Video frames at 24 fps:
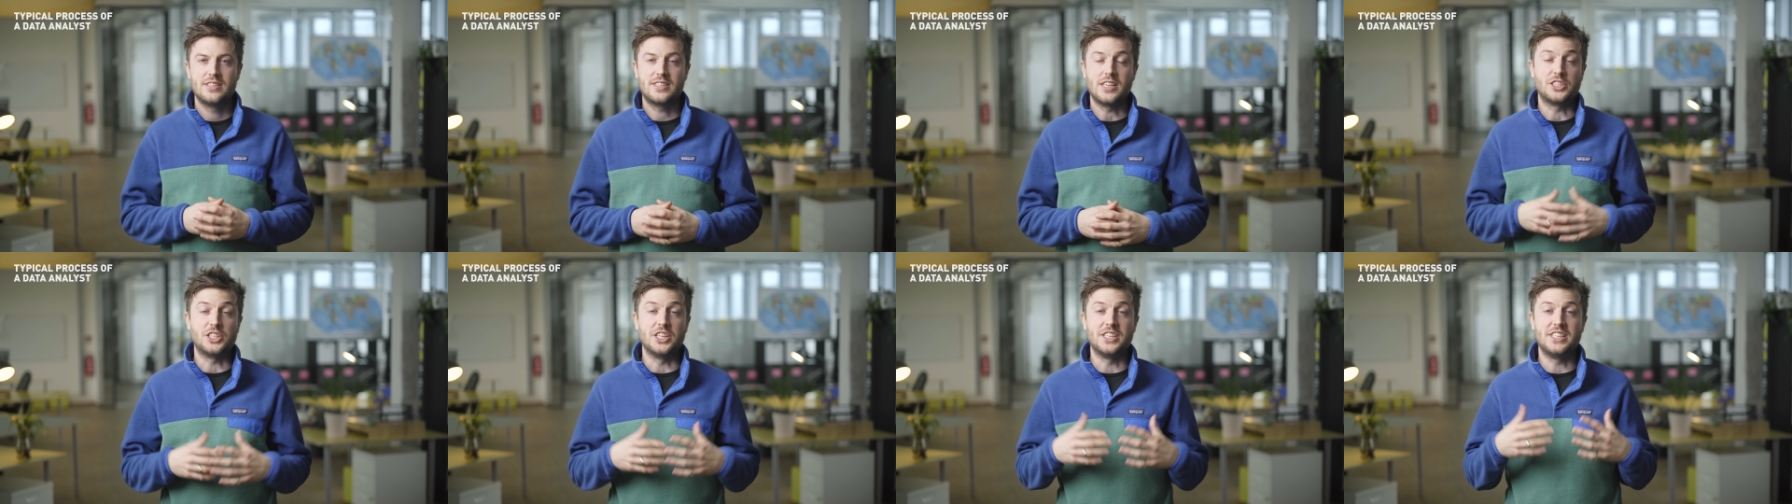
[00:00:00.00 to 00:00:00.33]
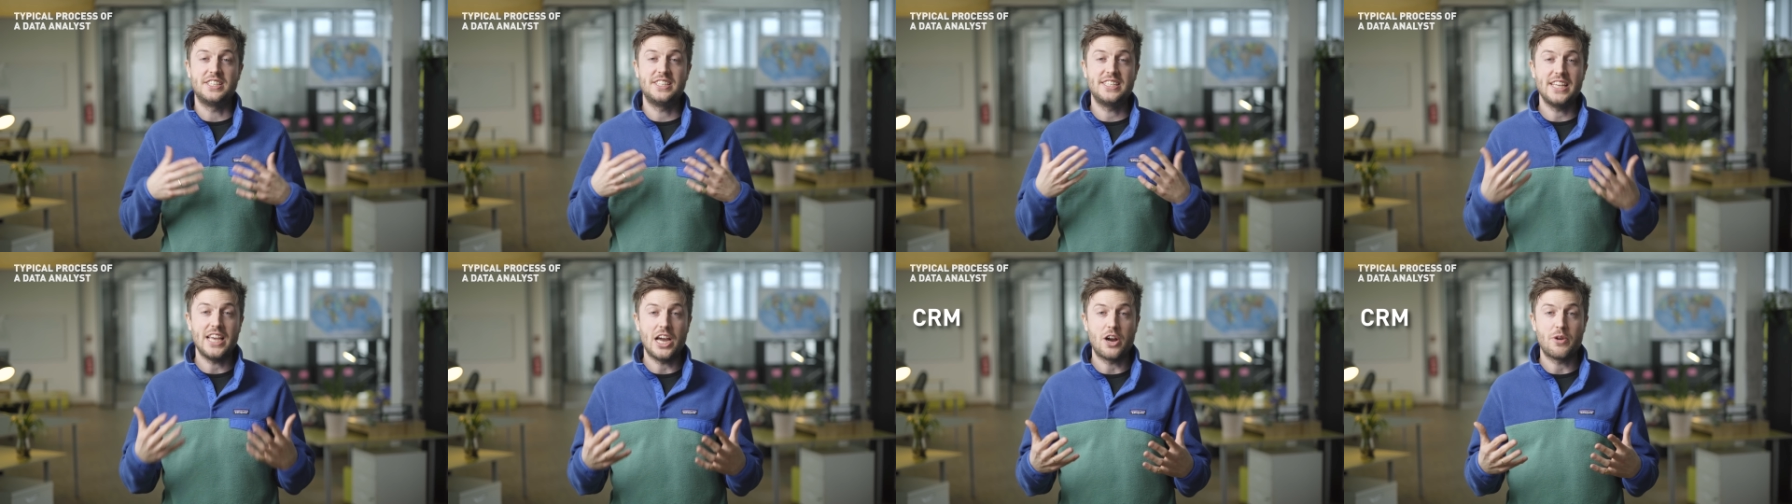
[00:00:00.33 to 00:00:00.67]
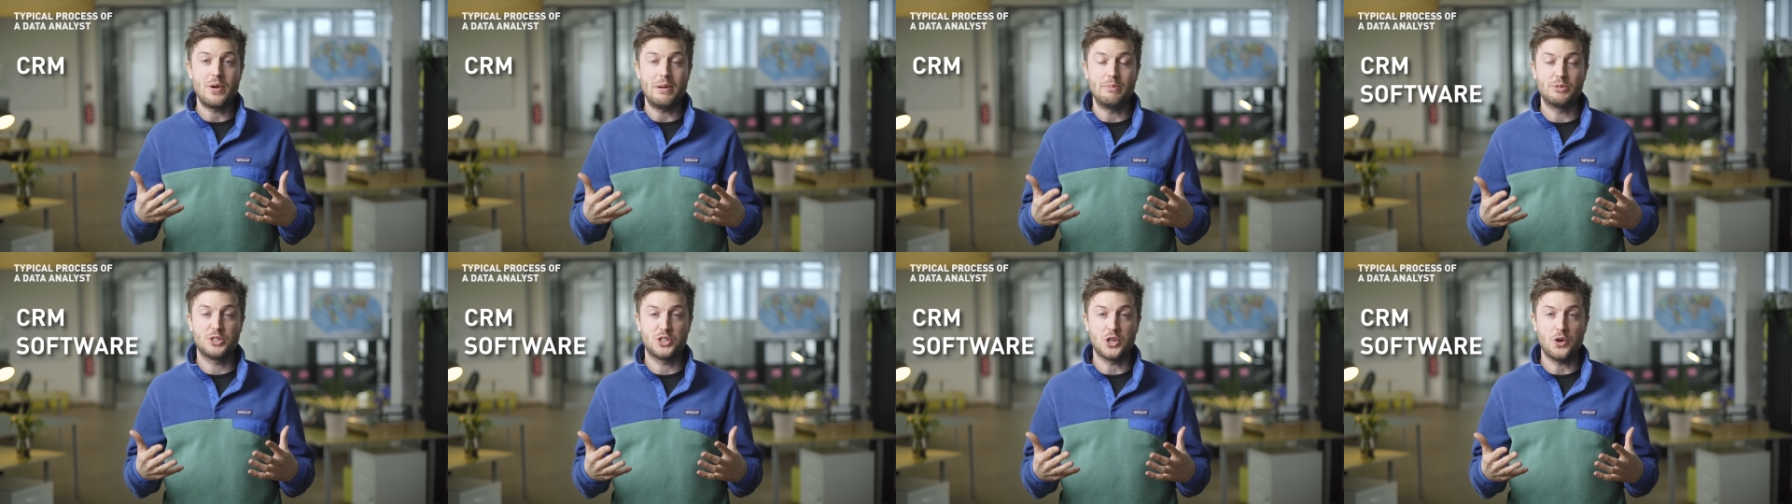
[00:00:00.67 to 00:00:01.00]
such as C
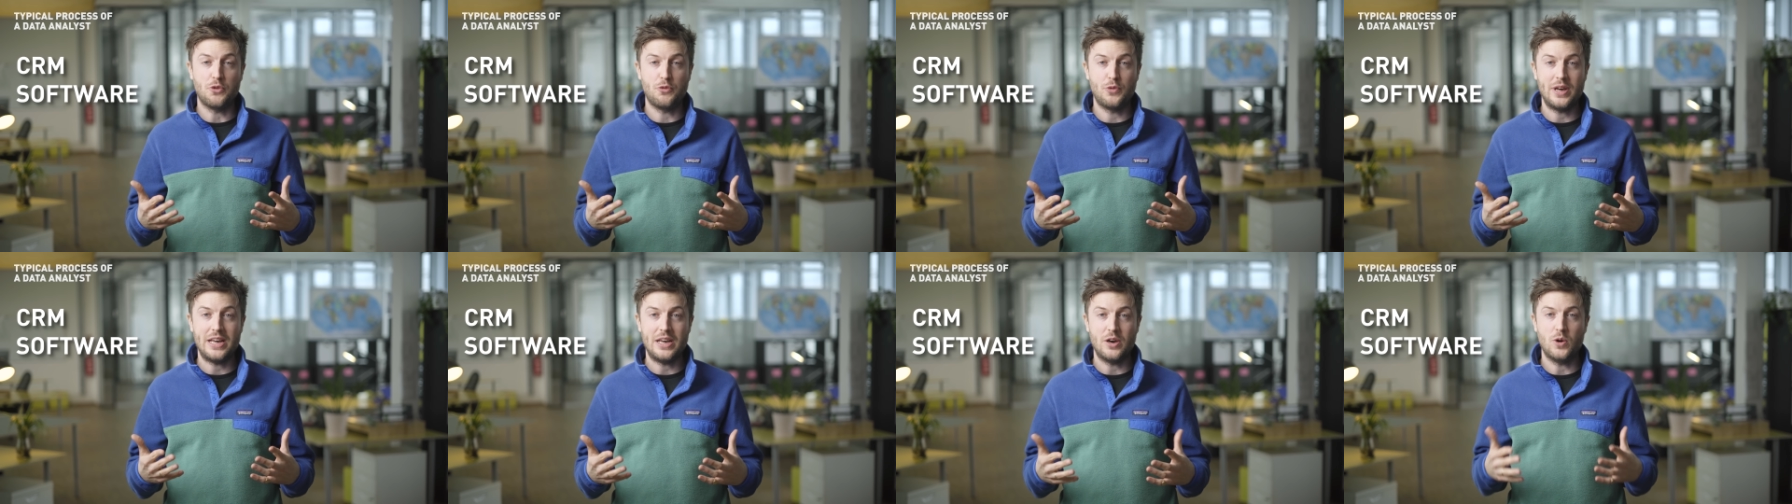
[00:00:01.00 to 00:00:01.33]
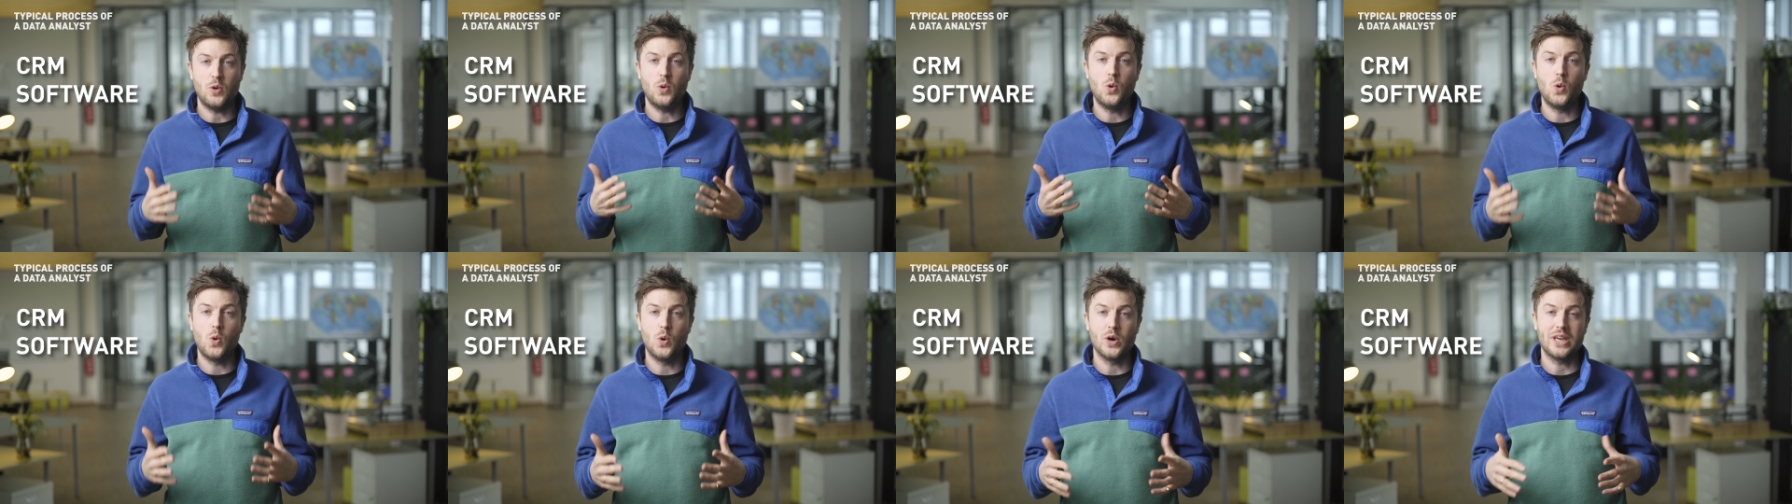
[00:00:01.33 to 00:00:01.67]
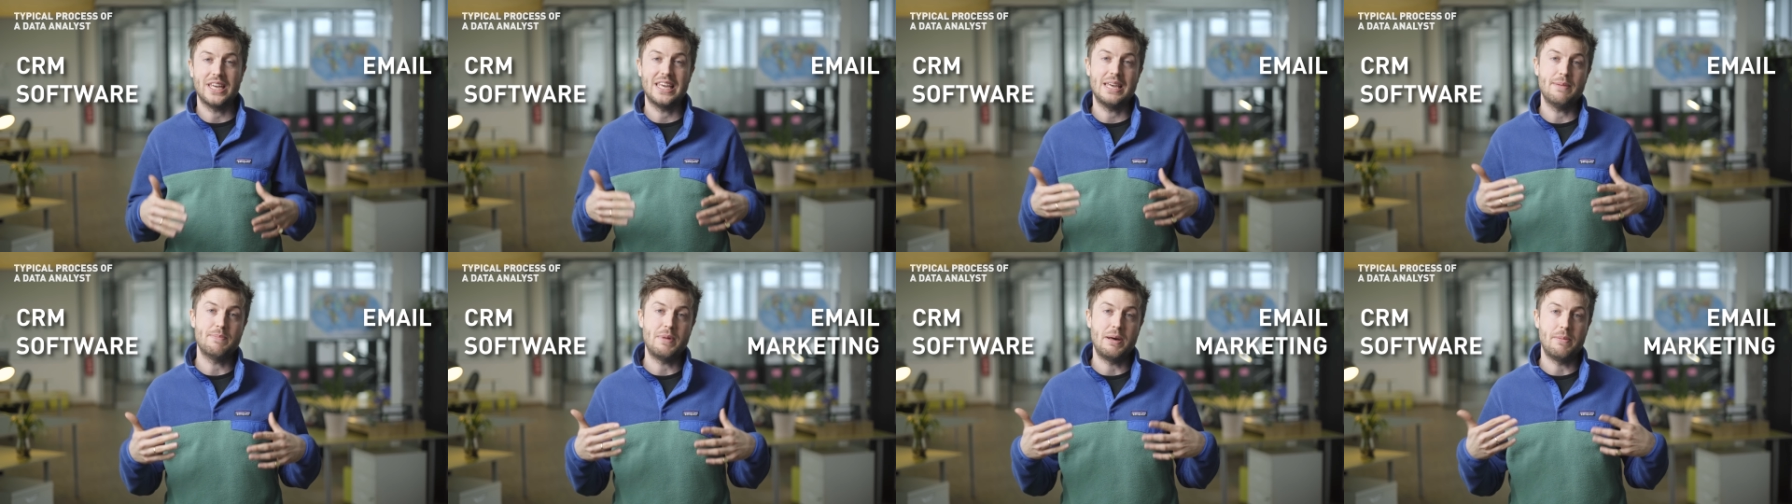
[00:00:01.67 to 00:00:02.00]
R M software or
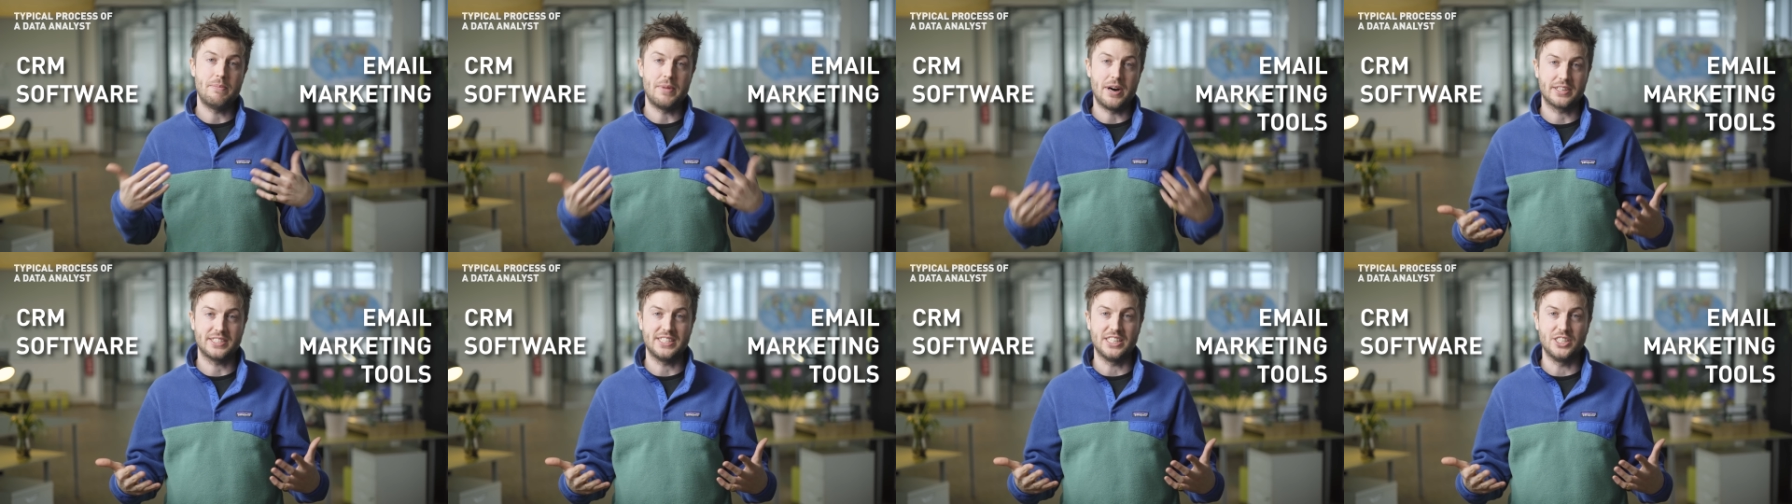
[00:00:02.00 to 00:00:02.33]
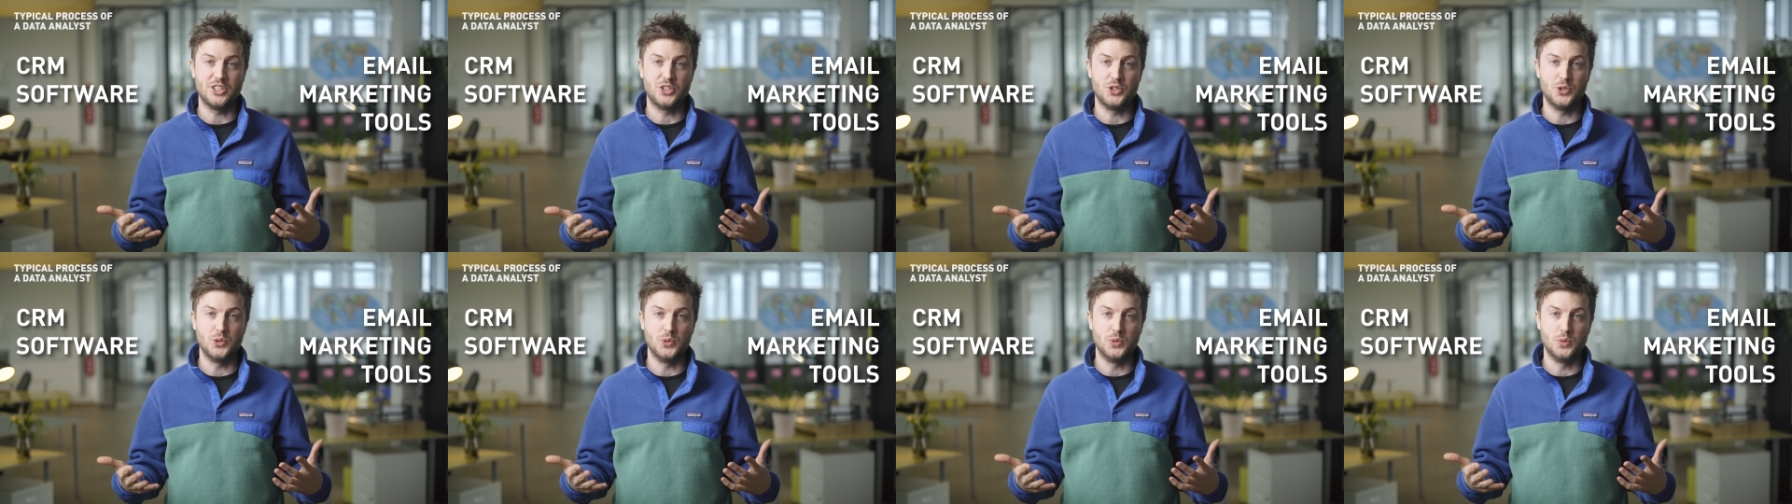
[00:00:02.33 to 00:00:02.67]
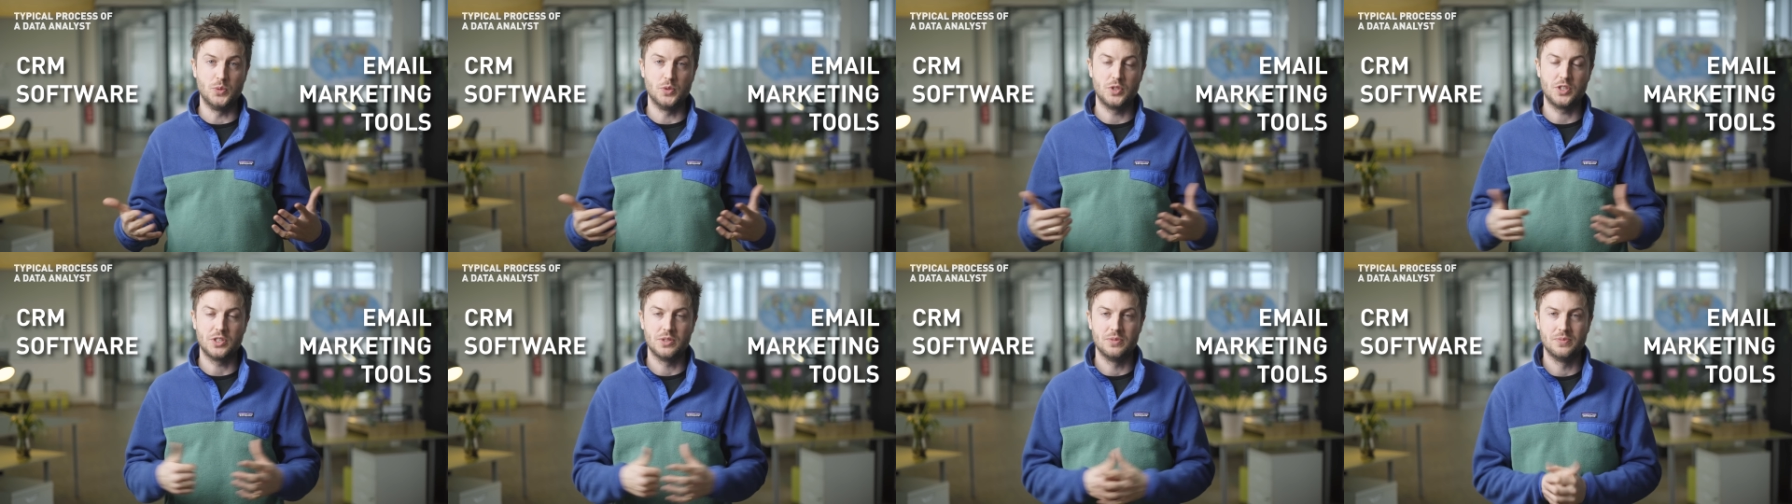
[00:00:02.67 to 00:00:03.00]
email marketing
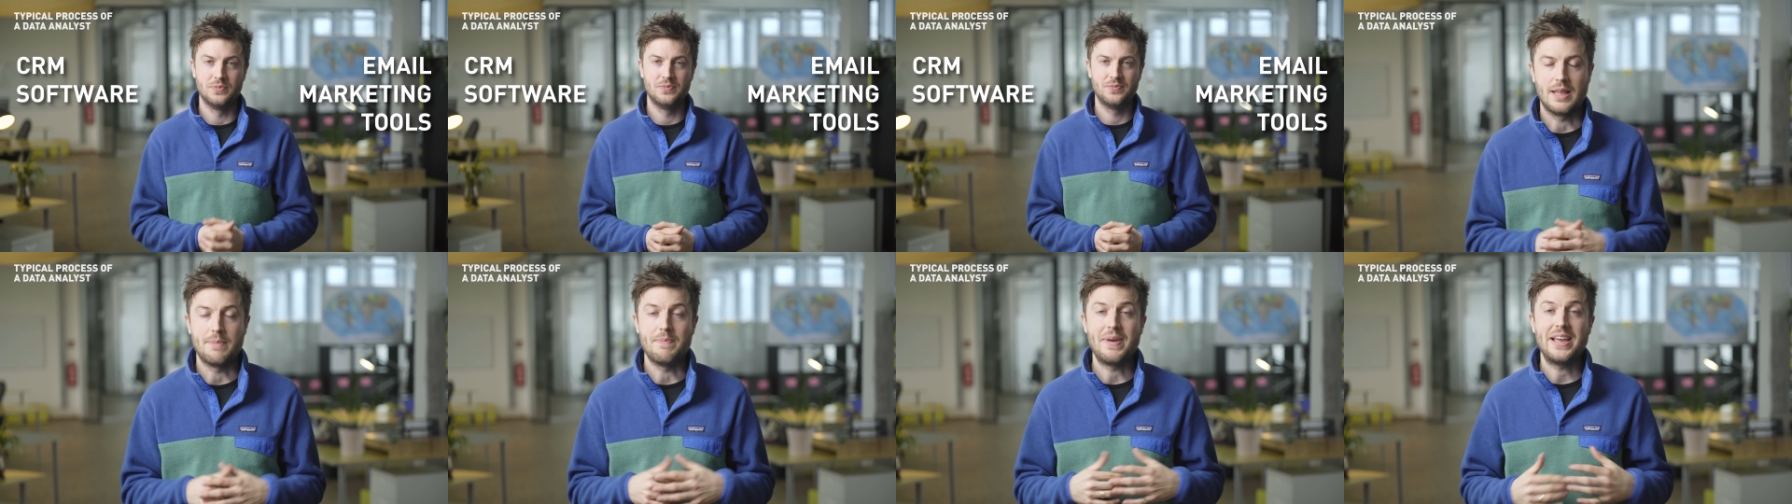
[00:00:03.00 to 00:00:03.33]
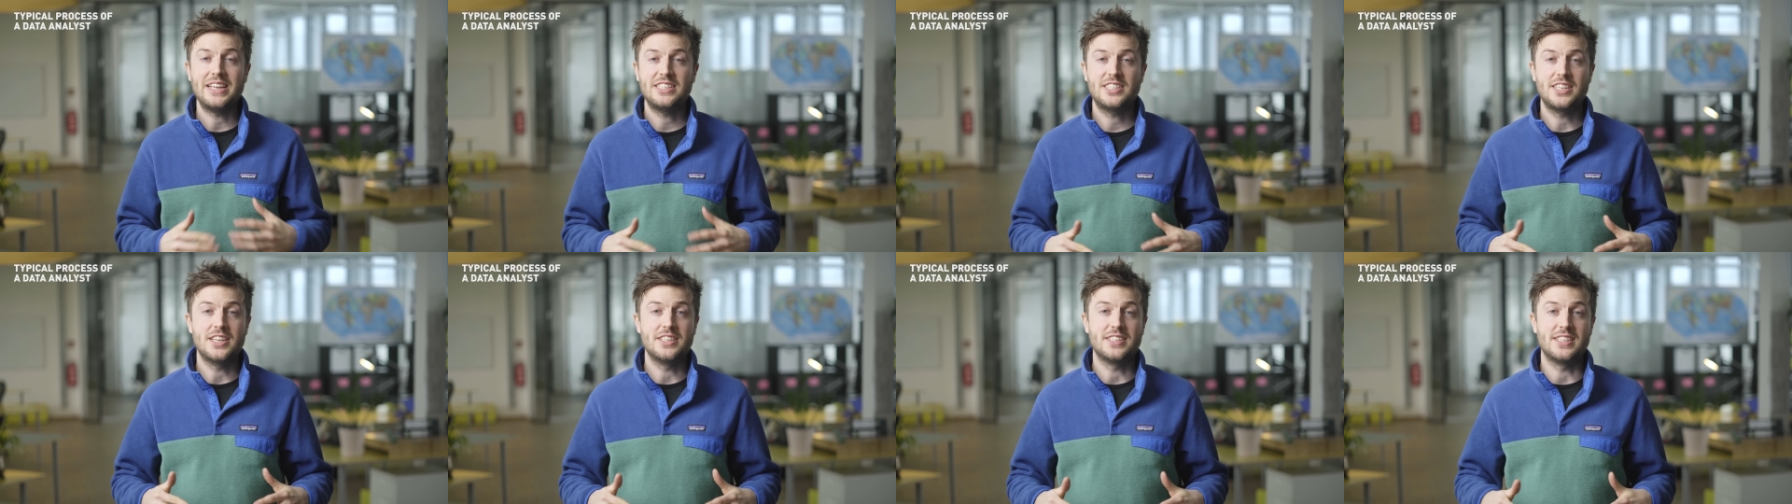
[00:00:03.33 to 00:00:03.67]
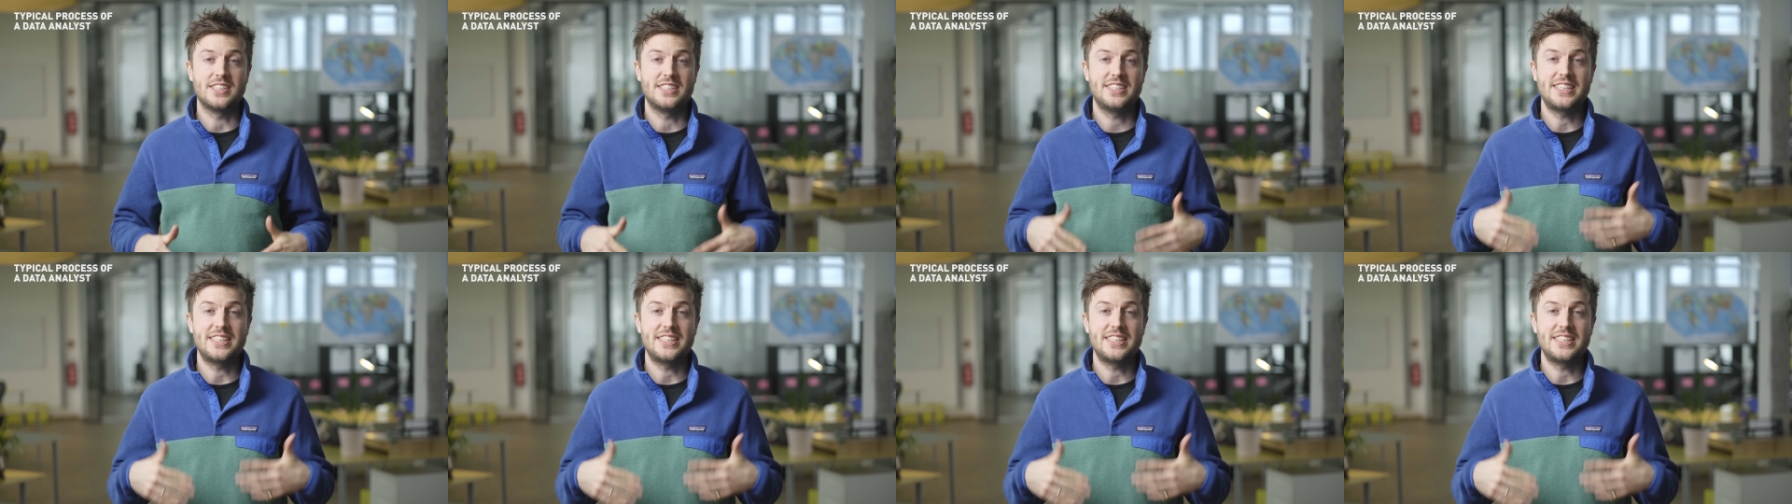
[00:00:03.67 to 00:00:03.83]
tools. They may turn to